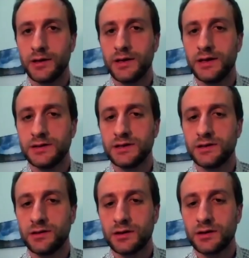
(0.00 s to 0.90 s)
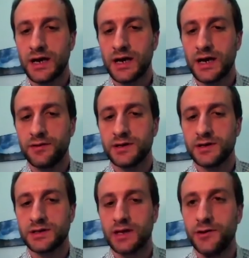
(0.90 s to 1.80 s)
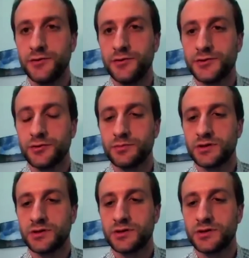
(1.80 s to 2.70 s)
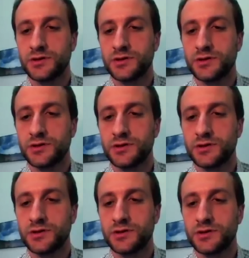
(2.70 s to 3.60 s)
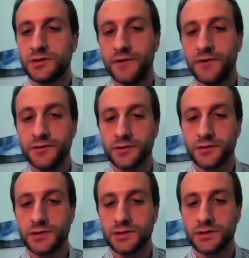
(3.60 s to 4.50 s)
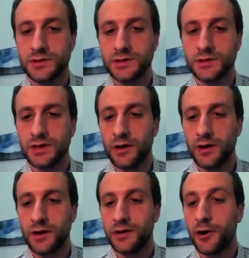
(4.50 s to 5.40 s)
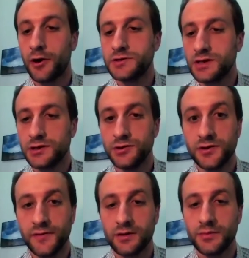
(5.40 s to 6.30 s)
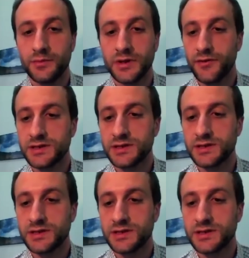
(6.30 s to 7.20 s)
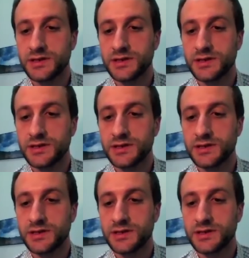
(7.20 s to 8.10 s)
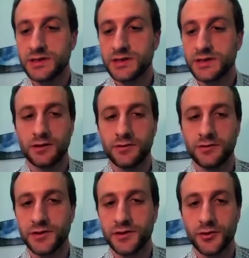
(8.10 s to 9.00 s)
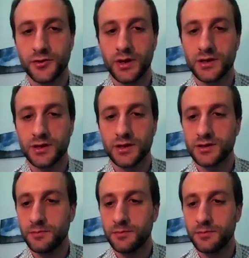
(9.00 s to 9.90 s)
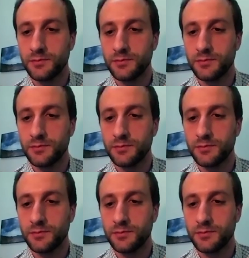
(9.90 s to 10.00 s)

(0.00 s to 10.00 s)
is it alongside this that newsrooms diversify their revenue sources? And are you seeing new developments on this end? And Lissa, I'll direct this your way to start.